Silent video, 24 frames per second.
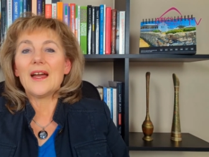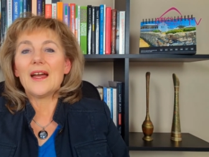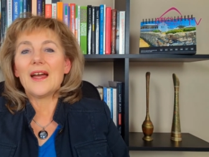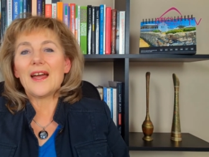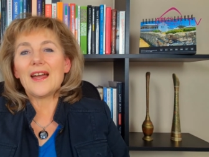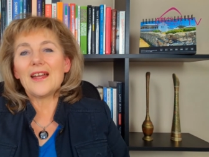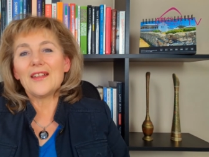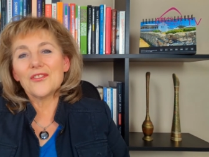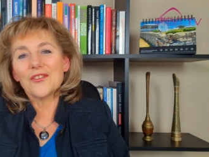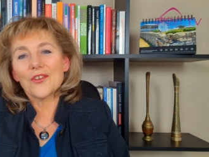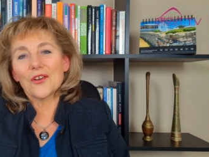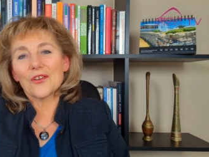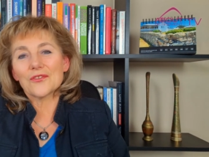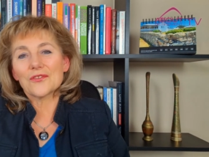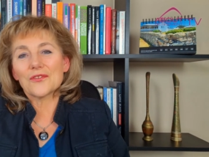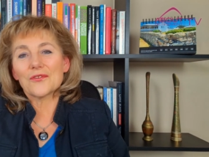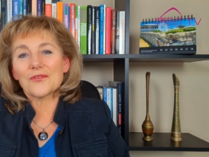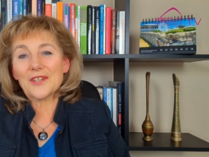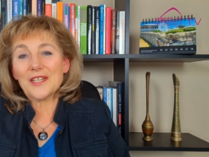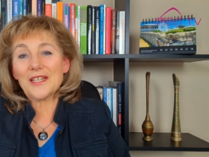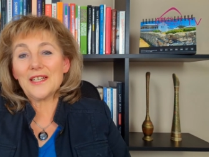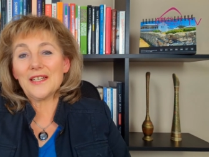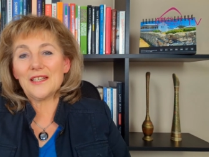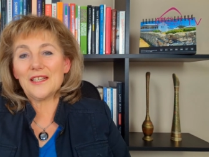and not
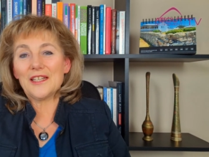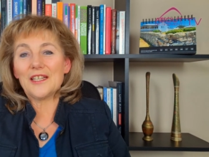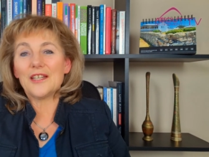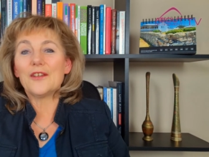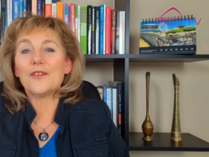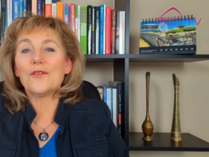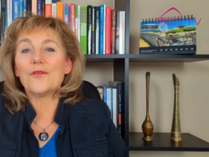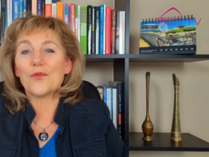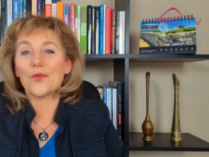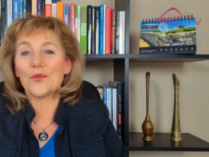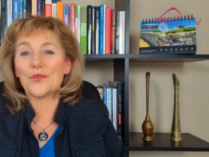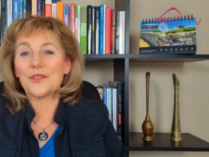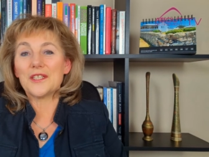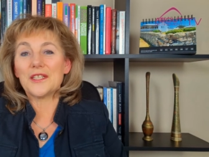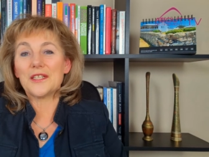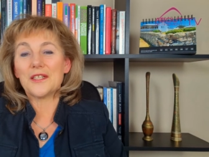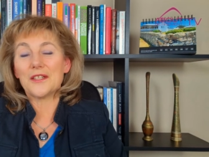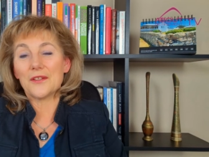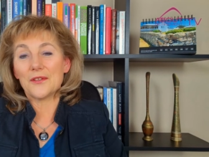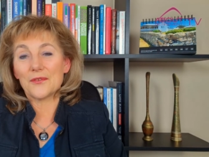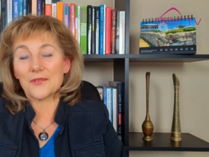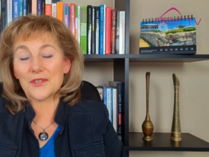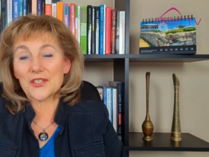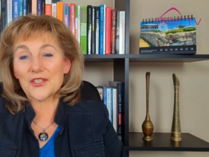really
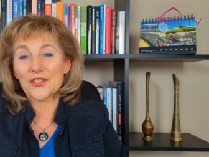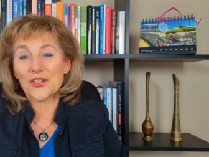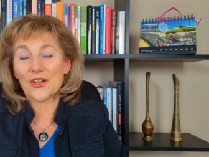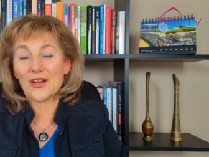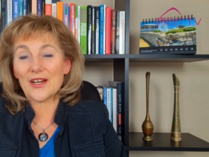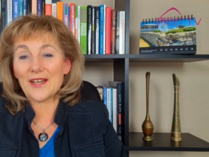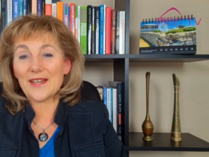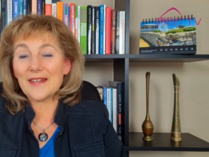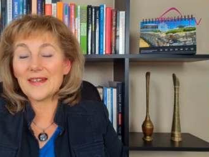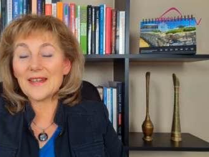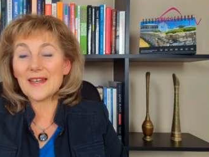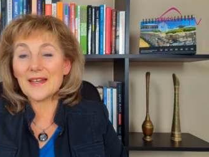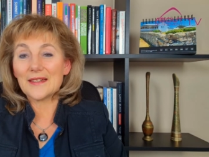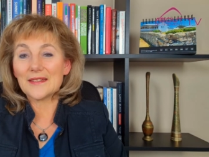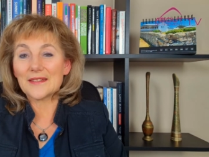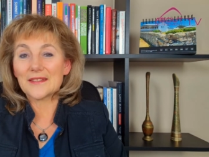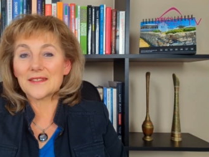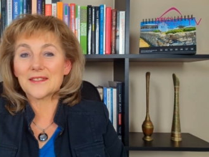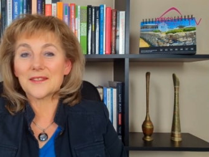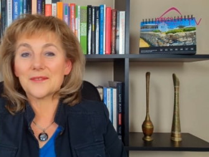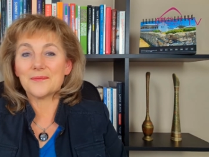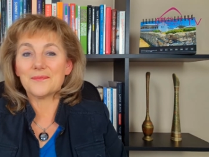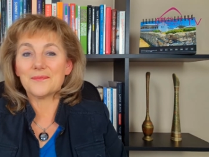fully retire yet.